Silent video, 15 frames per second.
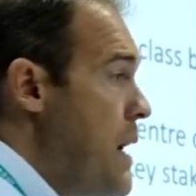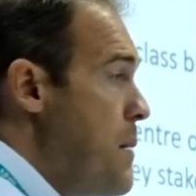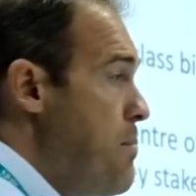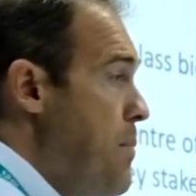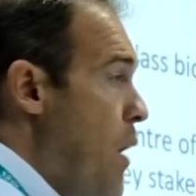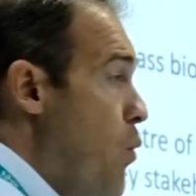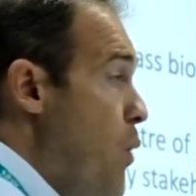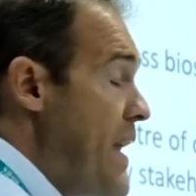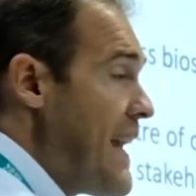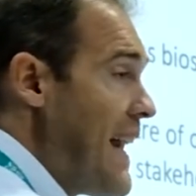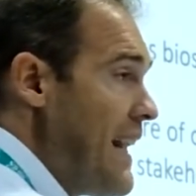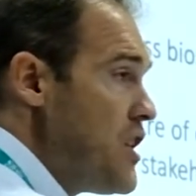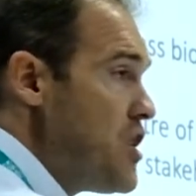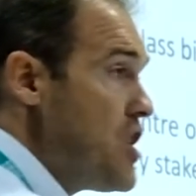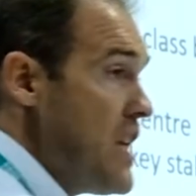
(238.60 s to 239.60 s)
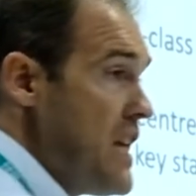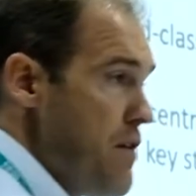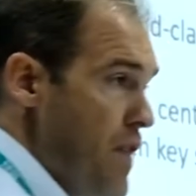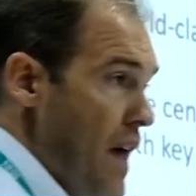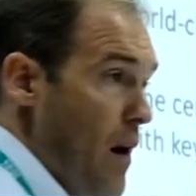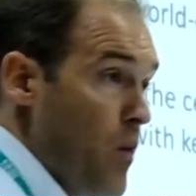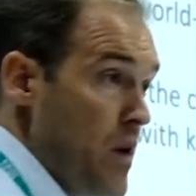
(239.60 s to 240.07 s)
But we can achieve
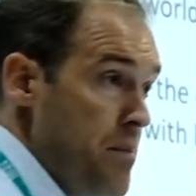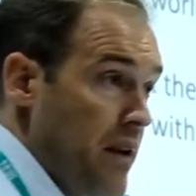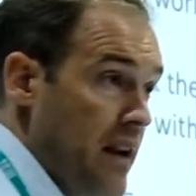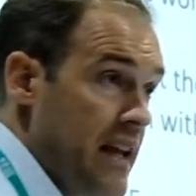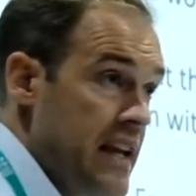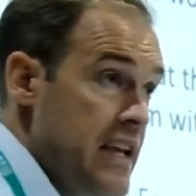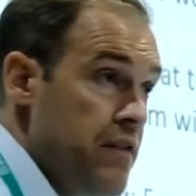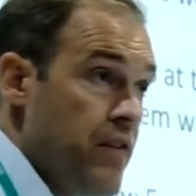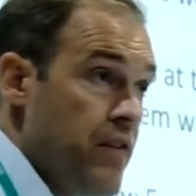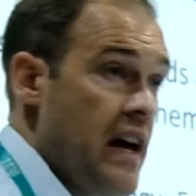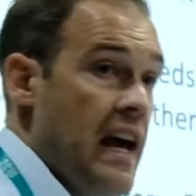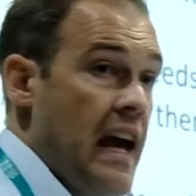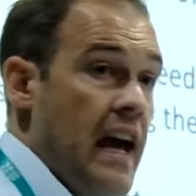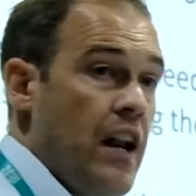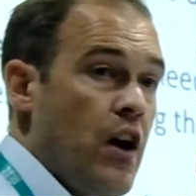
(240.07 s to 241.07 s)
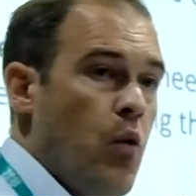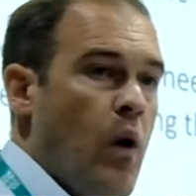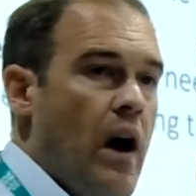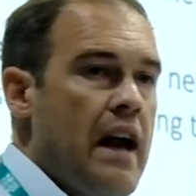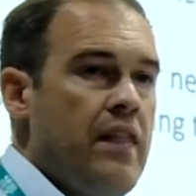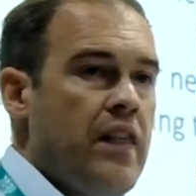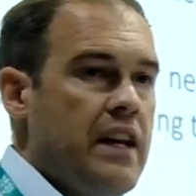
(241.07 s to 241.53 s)
that, we believe, in a
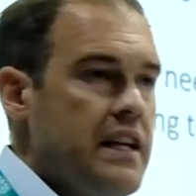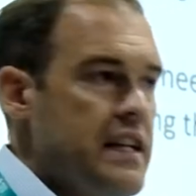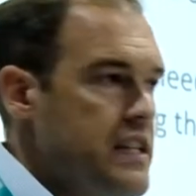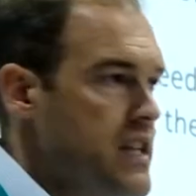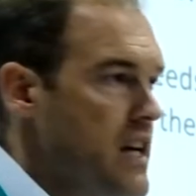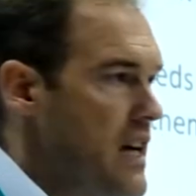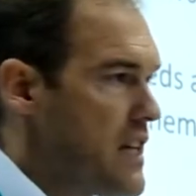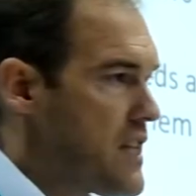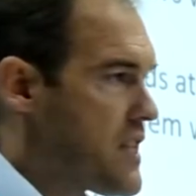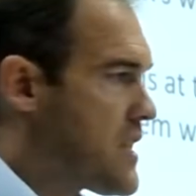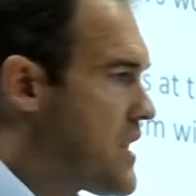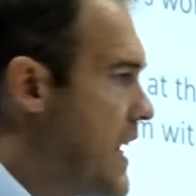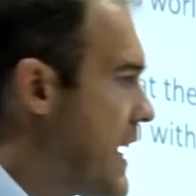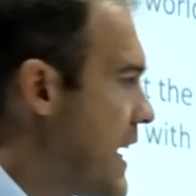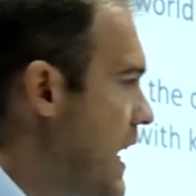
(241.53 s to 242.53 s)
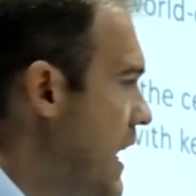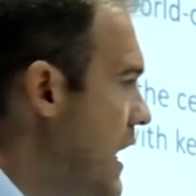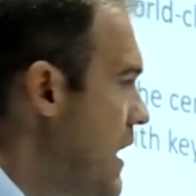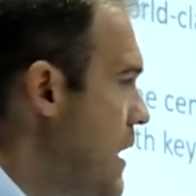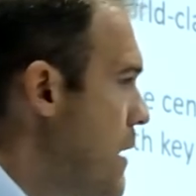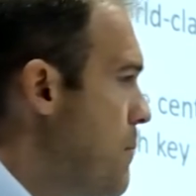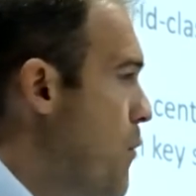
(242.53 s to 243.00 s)
way that is slicker,
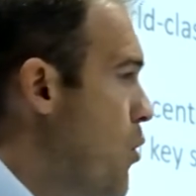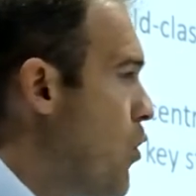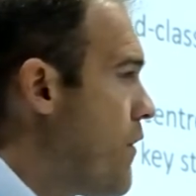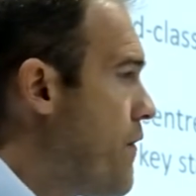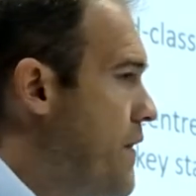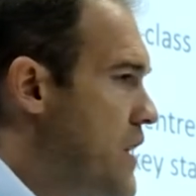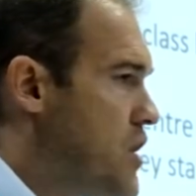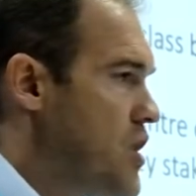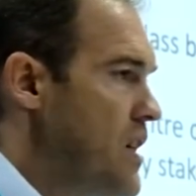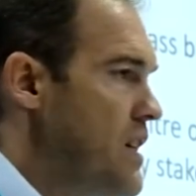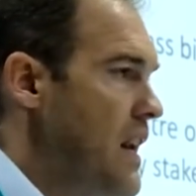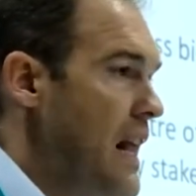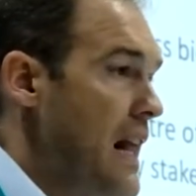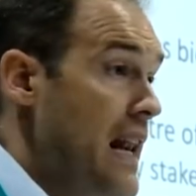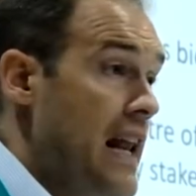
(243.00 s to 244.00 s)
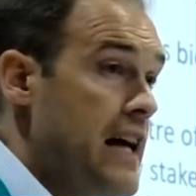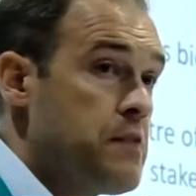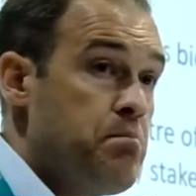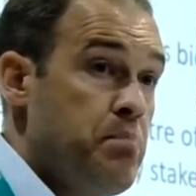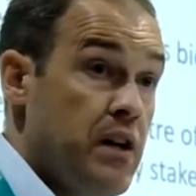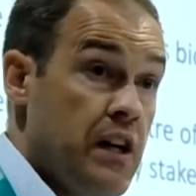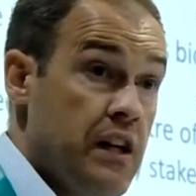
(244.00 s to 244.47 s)
more efficient, less
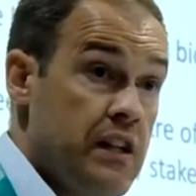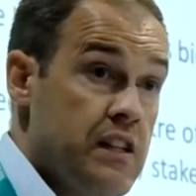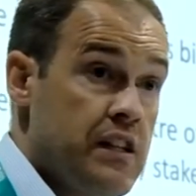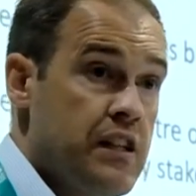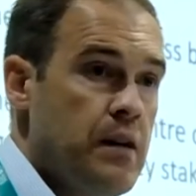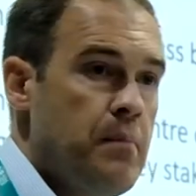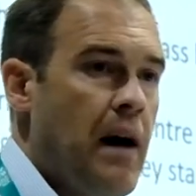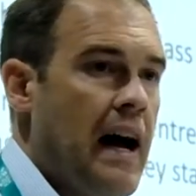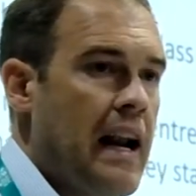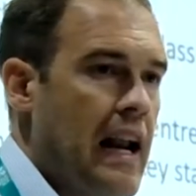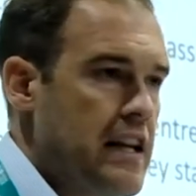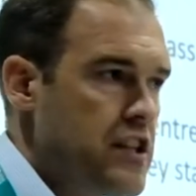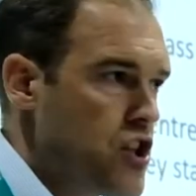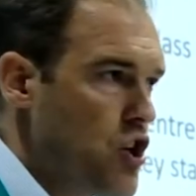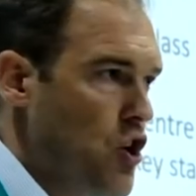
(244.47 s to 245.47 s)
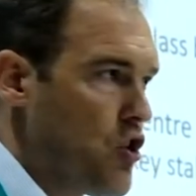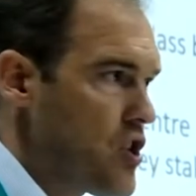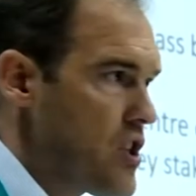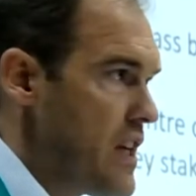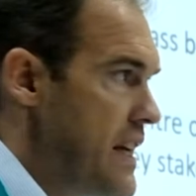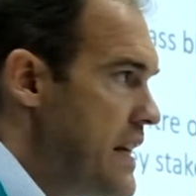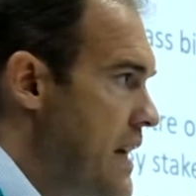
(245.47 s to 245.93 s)
burdensome and less
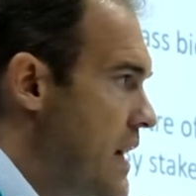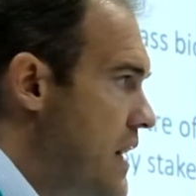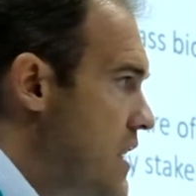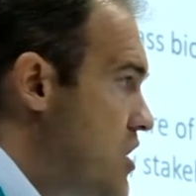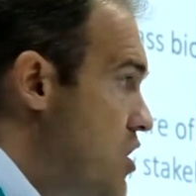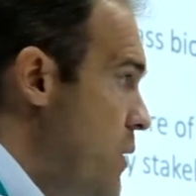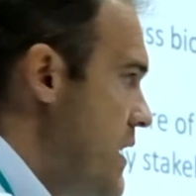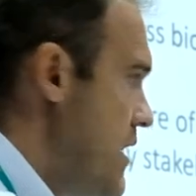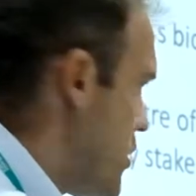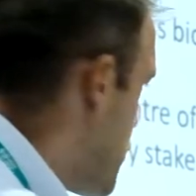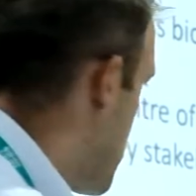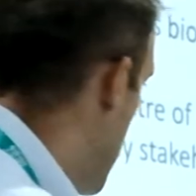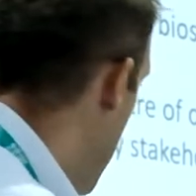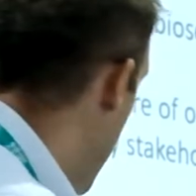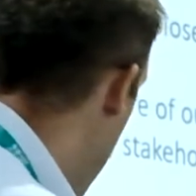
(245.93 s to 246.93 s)
costly to industry, and